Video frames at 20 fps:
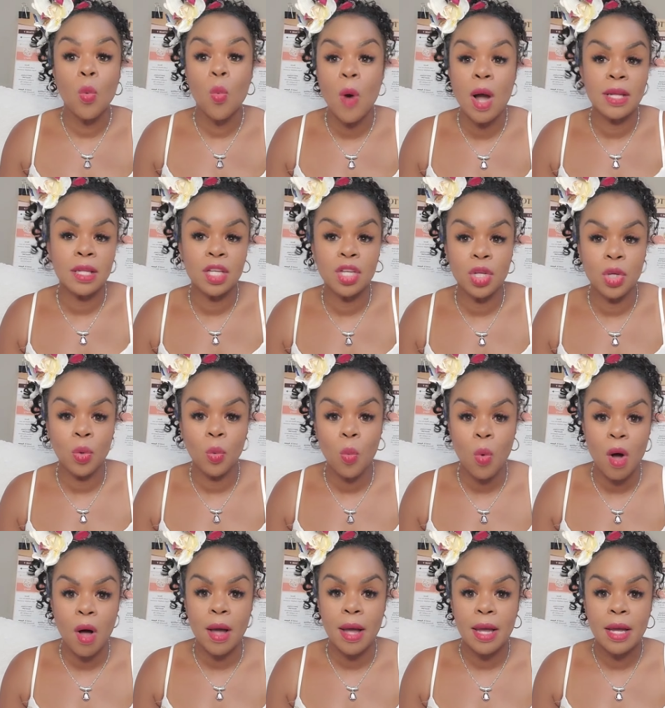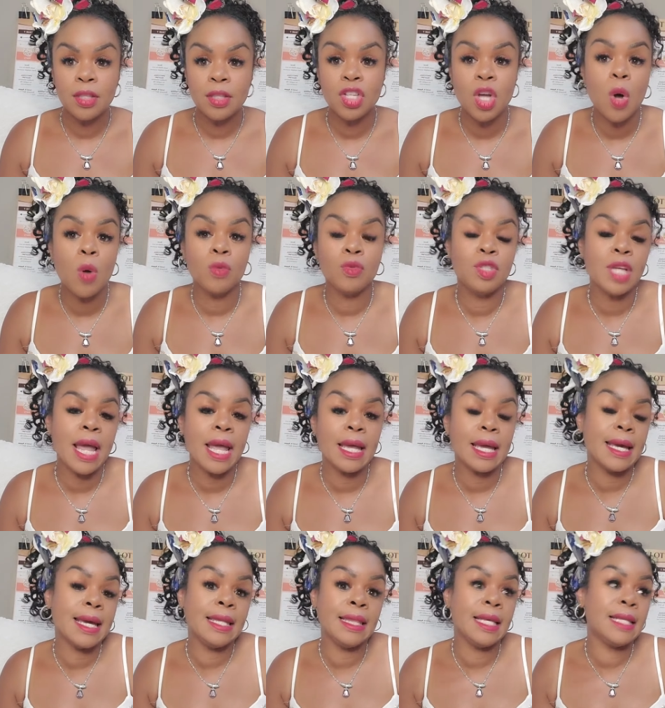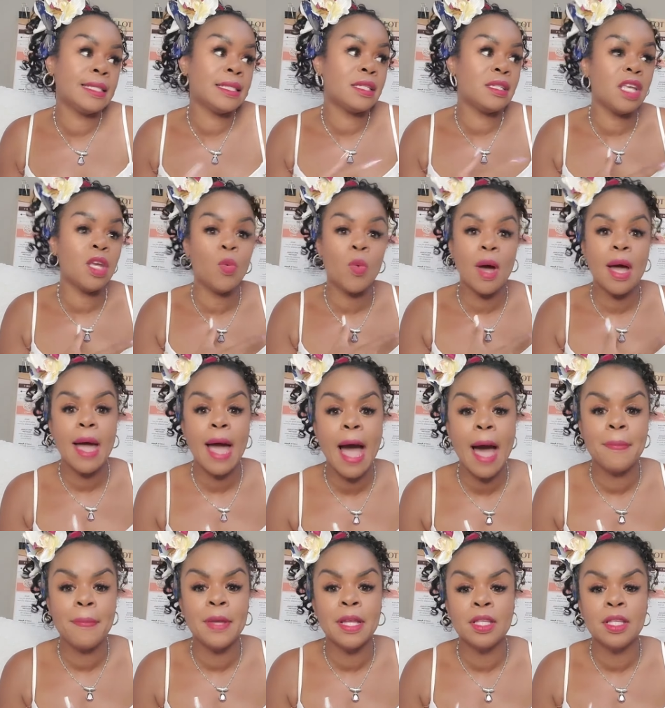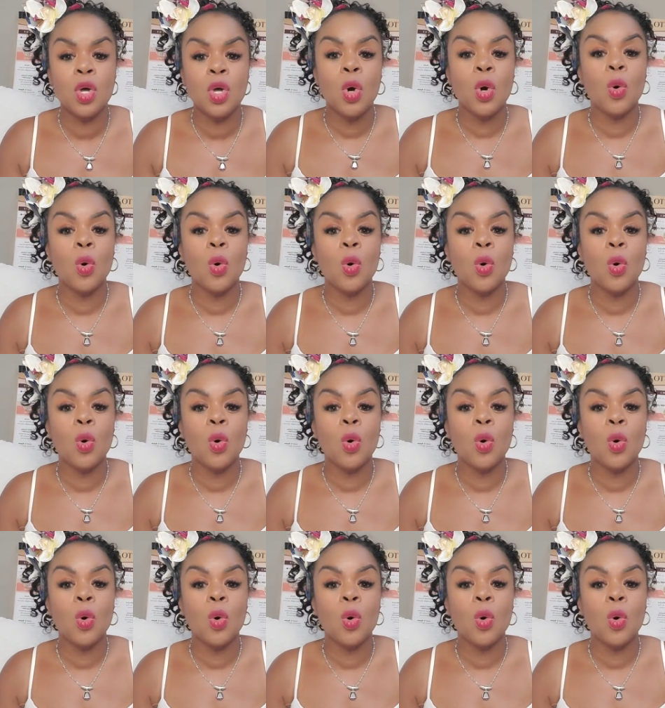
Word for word: What do you want? Don't date and then see what happens,